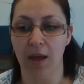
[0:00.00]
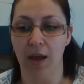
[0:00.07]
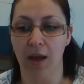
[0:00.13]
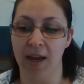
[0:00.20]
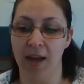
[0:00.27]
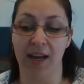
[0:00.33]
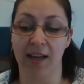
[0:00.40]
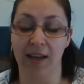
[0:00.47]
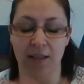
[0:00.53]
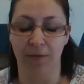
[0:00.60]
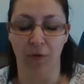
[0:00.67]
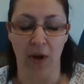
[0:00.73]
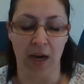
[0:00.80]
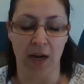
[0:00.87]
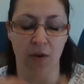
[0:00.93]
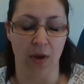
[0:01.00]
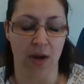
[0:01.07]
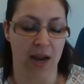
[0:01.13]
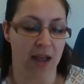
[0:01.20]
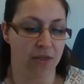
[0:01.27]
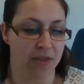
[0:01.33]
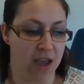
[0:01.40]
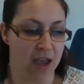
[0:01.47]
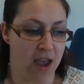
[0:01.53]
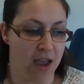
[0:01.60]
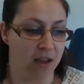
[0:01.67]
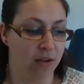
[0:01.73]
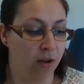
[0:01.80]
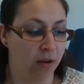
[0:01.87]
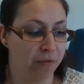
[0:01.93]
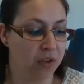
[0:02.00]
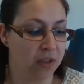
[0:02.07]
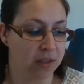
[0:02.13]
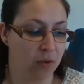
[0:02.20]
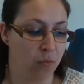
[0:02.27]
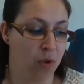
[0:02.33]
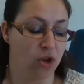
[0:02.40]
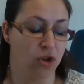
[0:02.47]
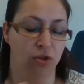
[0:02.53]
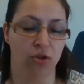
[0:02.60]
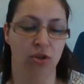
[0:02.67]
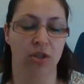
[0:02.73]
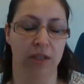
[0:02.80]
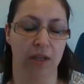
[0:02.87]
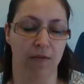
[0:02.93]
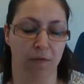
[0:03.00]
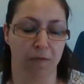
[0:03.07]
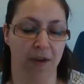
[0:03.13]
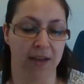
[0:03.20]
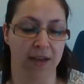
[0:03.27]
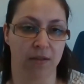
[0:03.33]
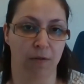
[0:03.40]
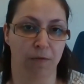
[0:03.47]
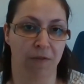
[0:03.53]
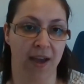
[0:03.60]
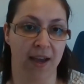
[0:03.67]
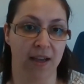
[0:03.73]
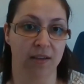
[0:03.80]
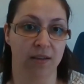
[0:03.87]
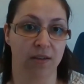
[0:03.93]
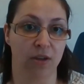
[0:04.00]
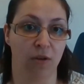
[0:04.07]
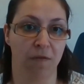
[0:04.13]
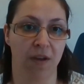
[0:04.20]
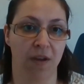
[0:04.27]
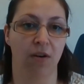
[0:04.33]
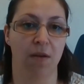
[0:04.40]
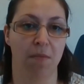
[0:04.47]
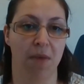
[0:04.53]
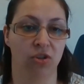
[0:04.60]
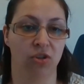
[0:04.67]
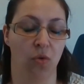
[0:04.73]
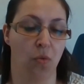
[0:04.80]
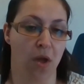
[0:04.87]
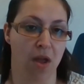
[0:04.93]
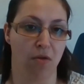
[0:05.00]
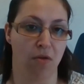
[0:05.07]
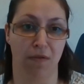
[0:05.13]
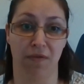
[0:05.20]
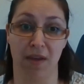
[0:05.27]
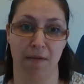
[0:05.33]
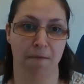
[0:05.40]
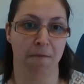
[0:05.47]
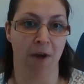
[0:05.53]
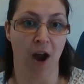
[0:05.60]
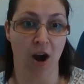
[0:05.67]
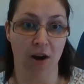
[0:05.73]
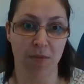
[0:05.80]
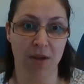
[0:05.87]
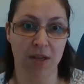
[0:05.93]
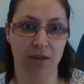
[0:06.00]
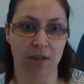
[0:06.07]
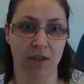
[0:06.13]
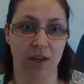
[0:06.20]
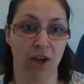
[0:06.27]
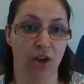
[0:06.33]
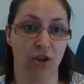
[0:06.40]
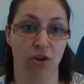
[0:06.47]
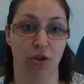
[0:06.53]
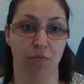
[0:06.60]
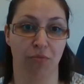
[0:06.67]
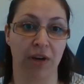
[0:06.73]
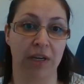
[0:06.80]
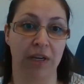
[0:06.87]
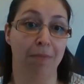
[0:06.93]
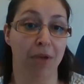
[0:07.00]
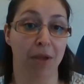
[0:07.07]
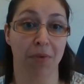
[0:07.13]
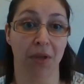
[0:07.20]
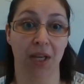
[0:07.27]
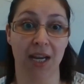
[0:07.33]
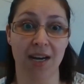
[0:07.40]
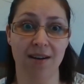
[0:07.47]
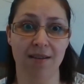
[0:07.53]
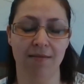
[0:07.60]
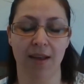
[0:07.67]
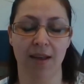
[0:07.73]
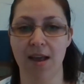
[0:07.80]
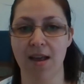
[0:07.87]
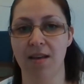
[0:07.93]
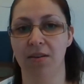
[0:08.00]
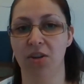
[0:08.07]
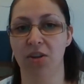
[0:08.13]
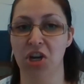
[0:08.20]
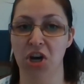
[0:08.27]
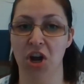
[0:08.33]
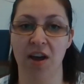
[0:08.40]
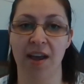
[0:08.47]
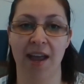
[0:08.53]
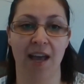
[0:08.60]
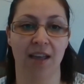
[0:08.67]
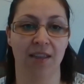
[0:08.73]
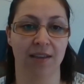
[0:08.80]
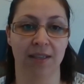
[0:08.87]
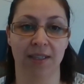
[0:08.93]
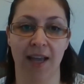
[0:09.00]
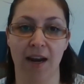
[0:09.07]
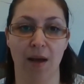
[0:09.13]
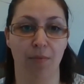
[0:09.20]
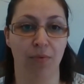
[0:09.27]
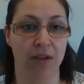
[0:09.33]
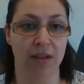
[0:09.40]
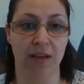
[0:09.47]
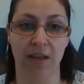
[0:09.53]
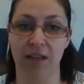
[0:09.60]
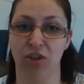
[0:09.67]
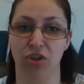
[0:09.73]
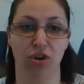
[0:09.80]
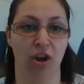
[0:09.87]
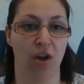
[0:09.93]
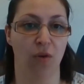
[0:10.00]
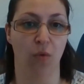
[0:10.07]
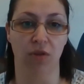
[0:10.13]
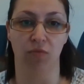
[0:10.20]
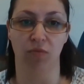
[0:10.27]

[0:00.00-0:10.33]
and I guess for anyone out there, obviously when you do deliver face-to-face, you're very much aware of the environment. You bring people in, you know how the setup is, you know what